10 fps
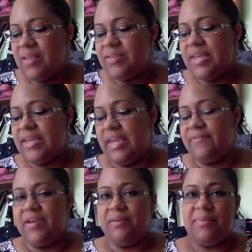they
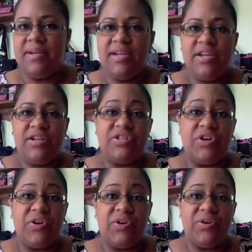gave him to
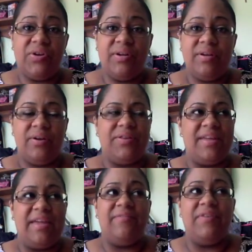her, or they
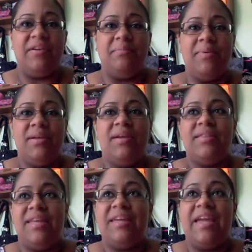gave
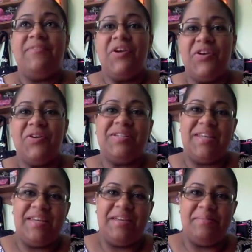her to
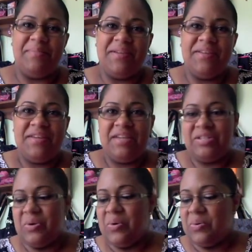him
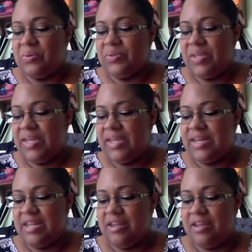to hold,
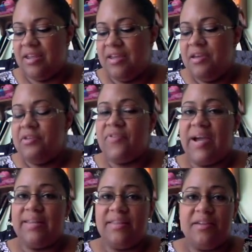and he
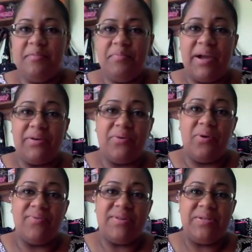finally brought her
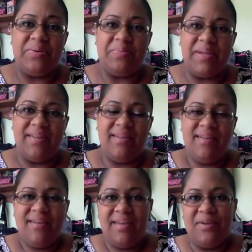over to me.
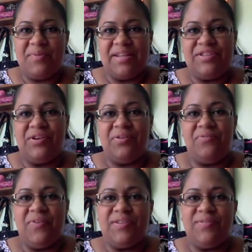And when I saw her
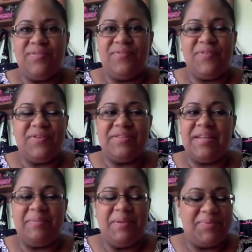face for the first
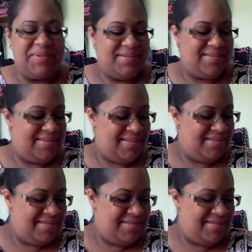time, it was